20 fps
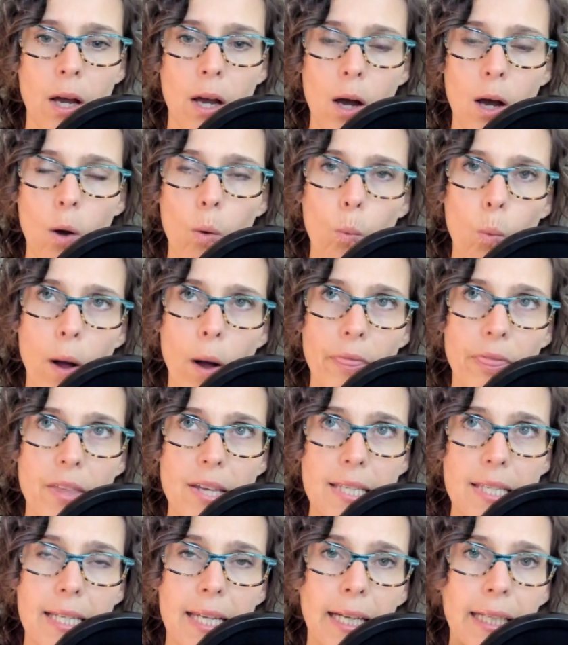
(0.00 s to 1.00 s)
What
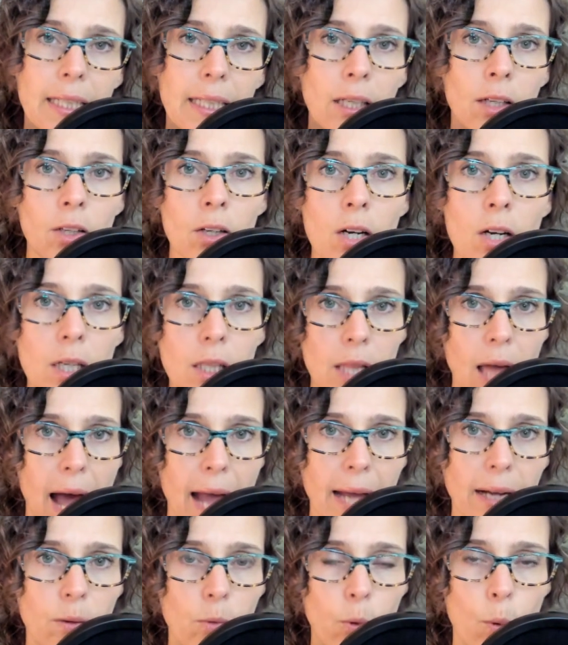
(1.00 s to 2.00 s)
this can look like, well,